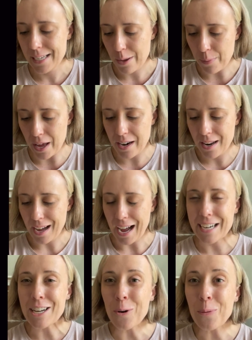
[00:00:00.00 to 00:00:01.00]
but
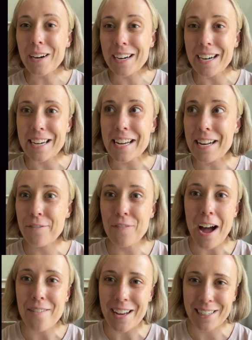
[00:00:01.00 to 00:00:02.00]
I know we're gonna need a
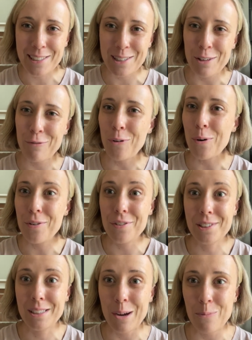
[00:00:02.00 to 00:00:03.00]
5x to the 4th
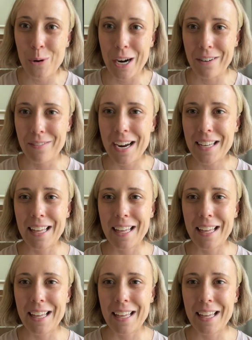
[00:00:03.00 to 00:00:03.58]
somewhere, right?